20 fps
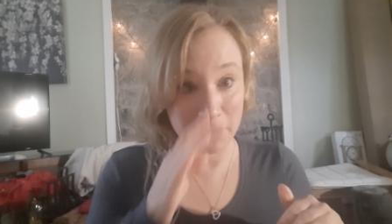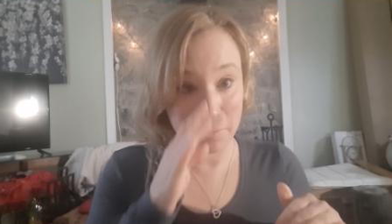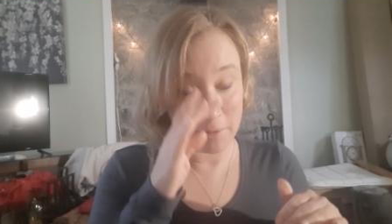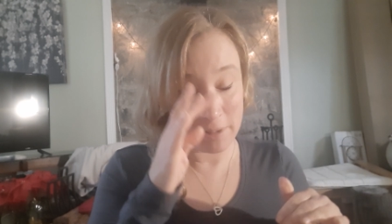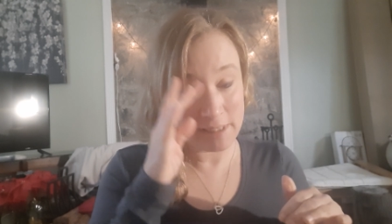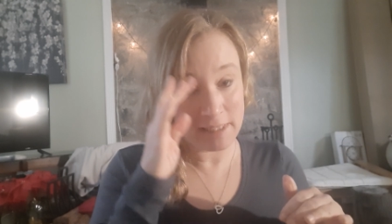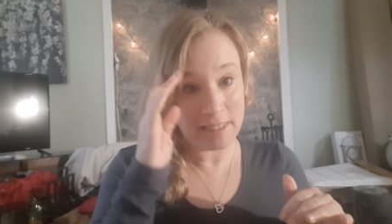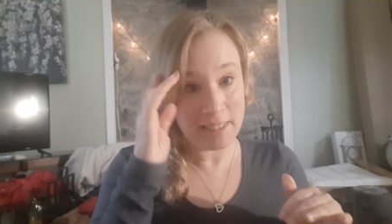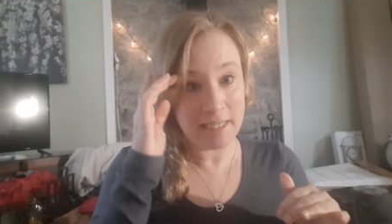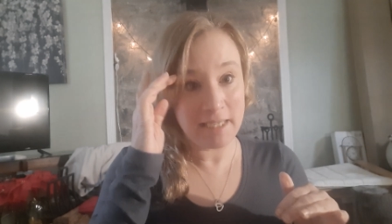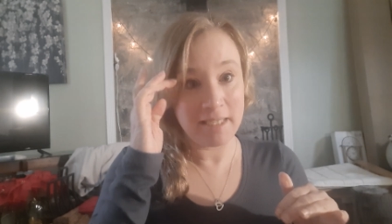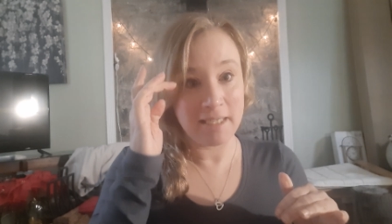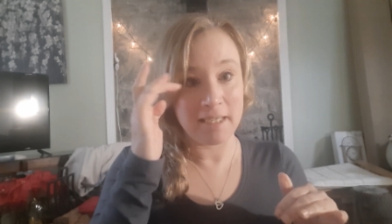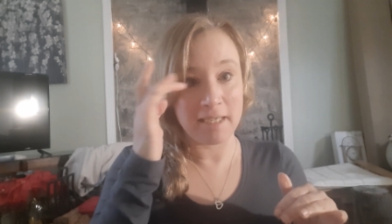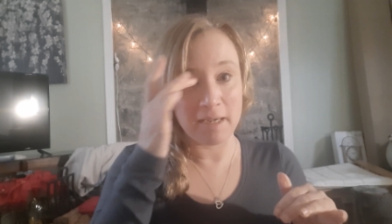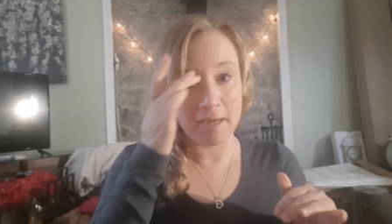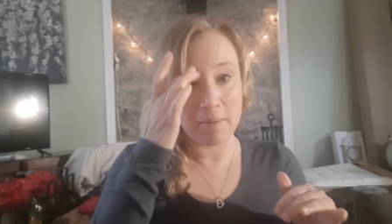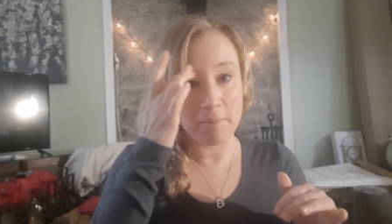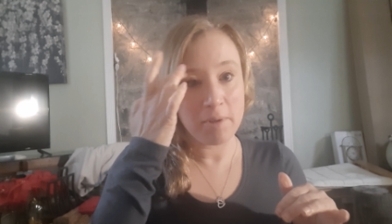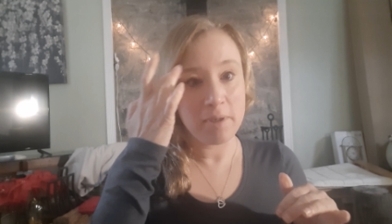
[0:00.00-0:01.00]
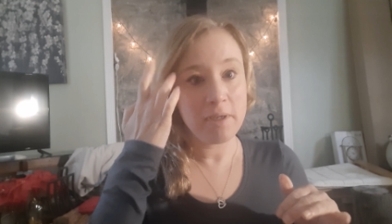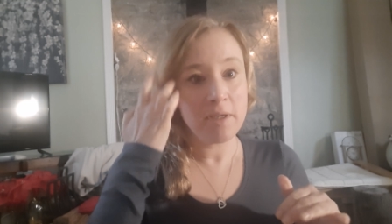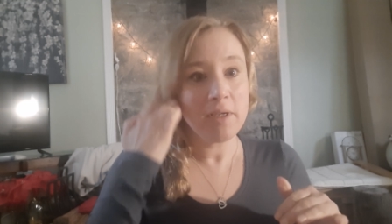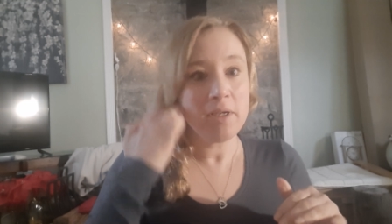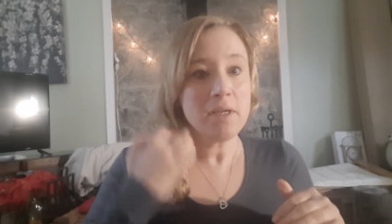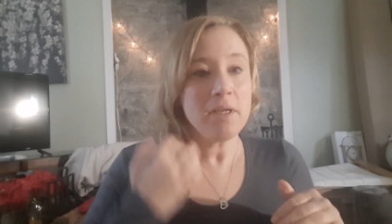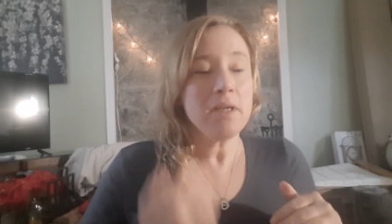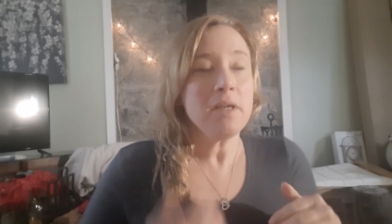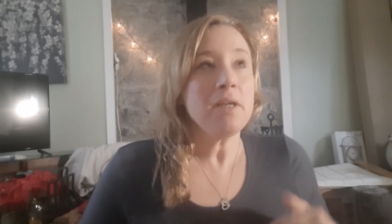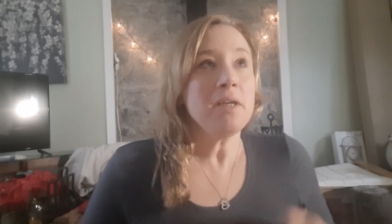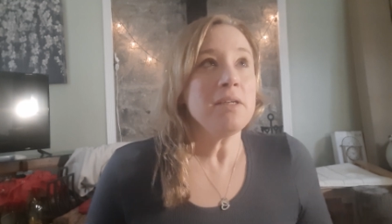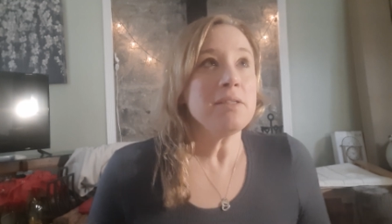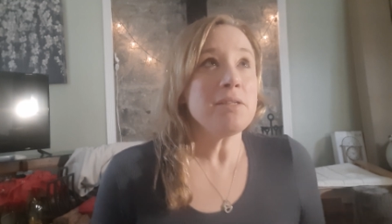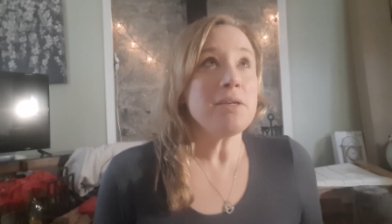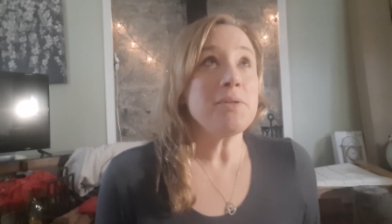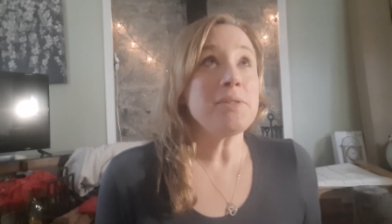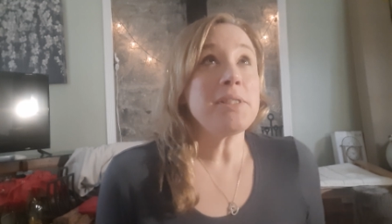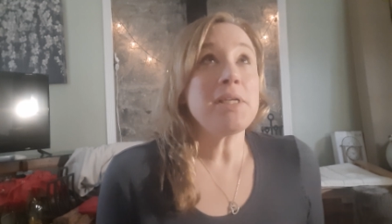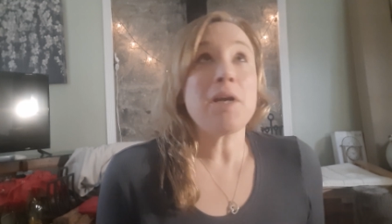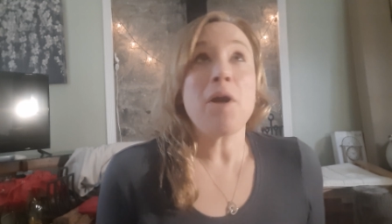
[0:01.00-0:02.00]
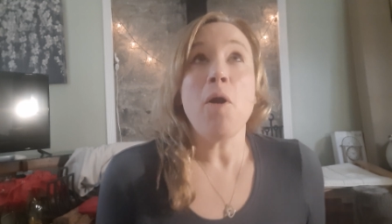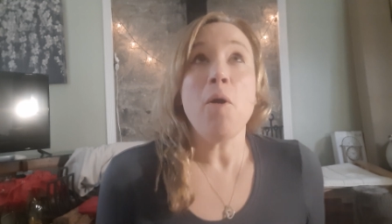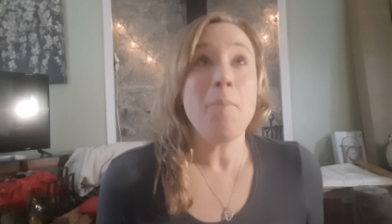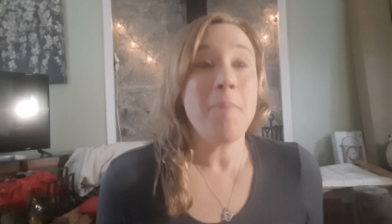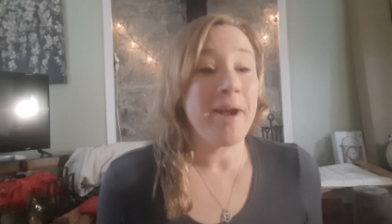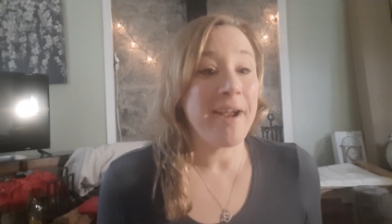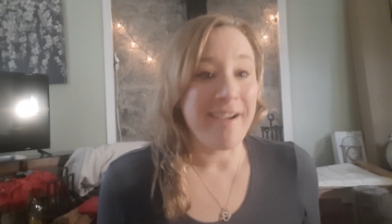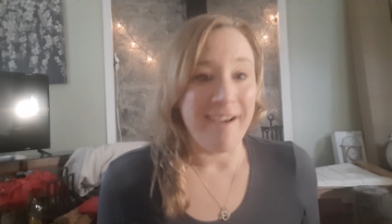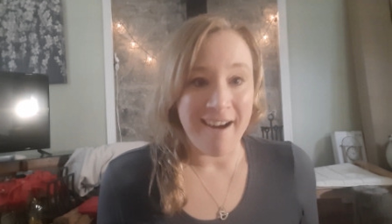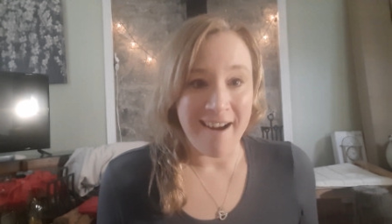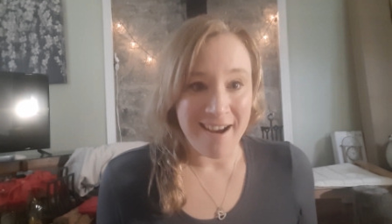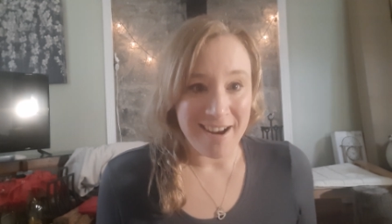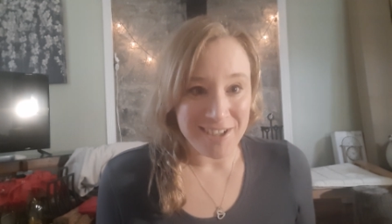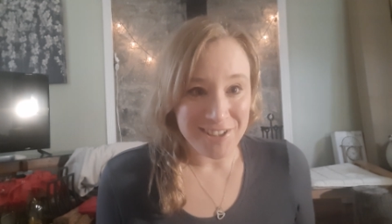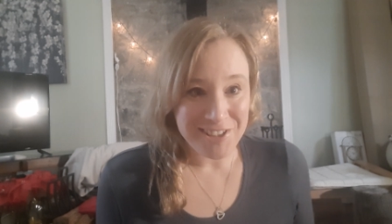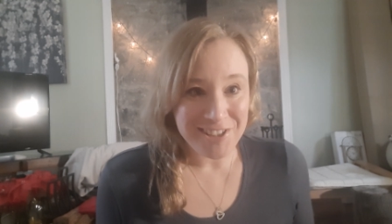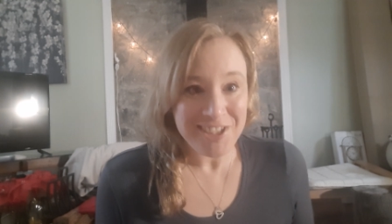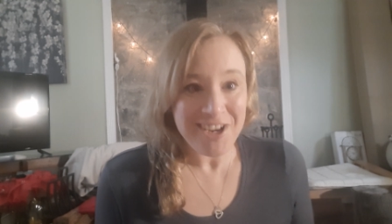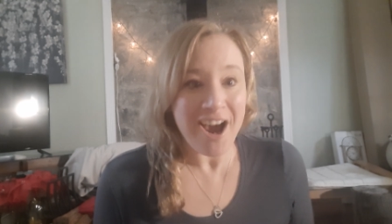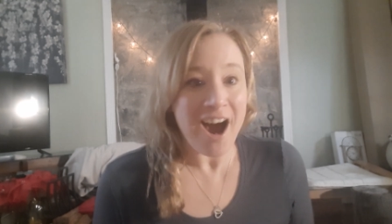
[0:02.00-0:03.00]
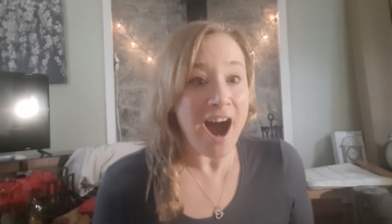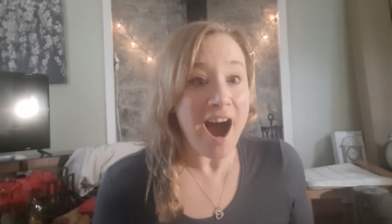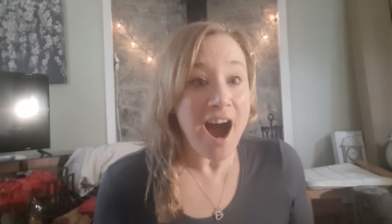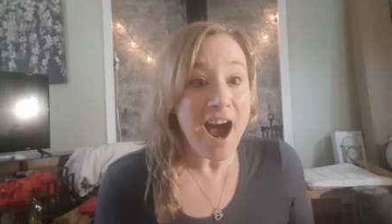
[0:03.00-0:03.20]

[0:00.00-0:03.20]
It wasn't heating up. So I was like, oh my gosh,